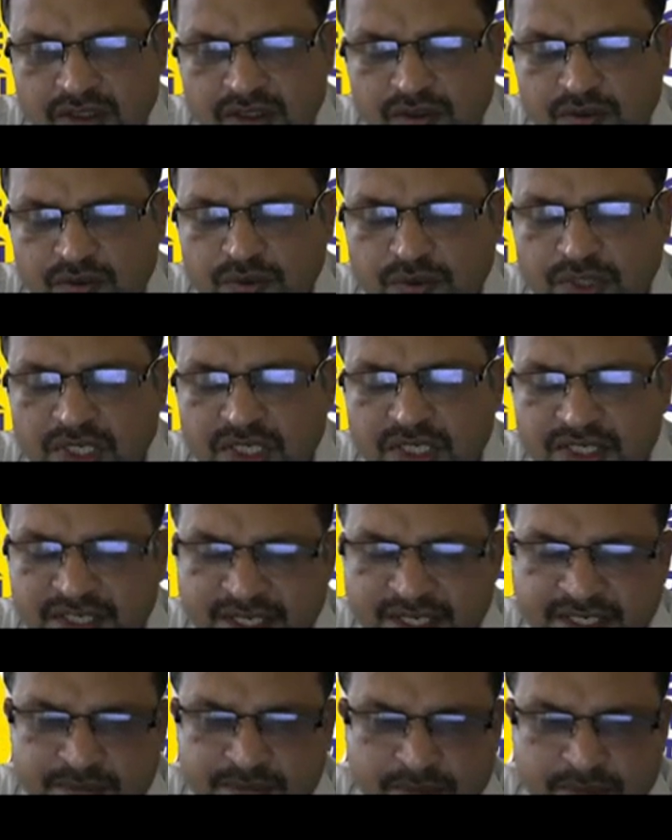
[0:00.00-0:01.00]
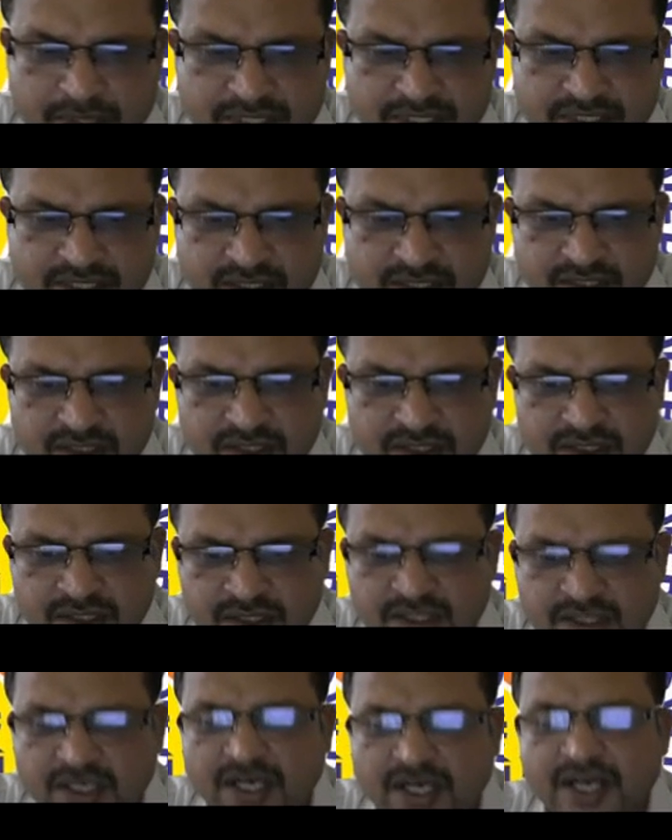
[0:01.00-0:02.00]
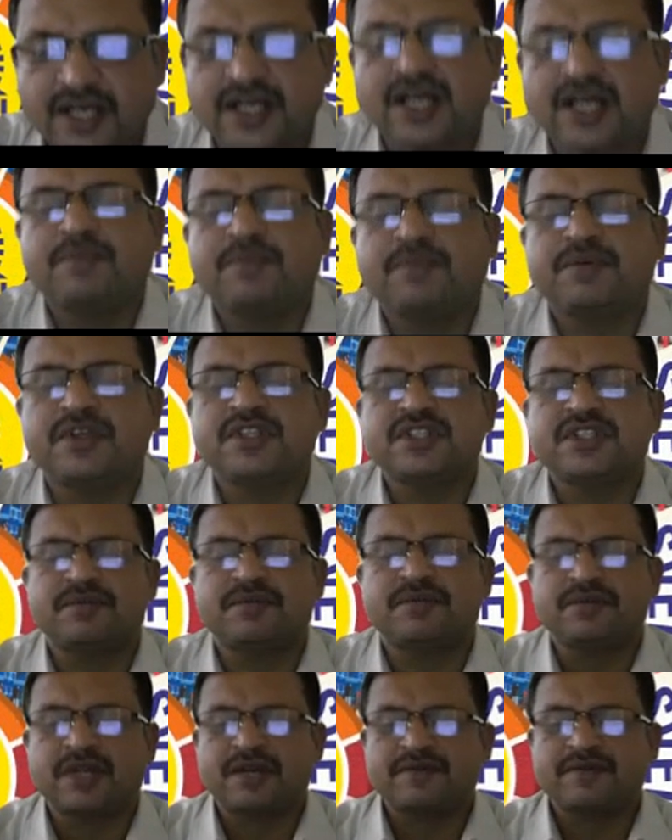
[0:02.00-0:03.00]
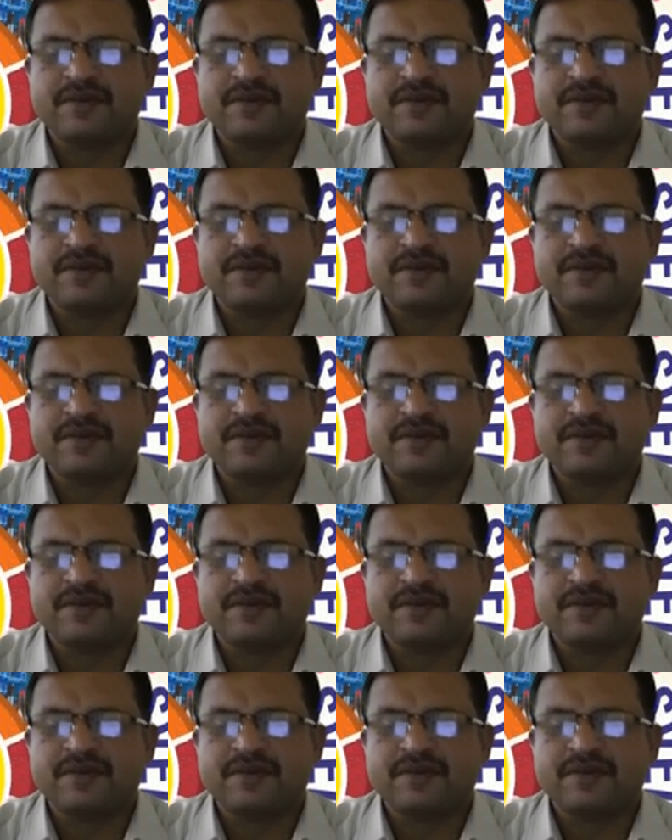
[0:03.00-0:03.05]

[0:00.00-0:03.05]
will take place. And after some time,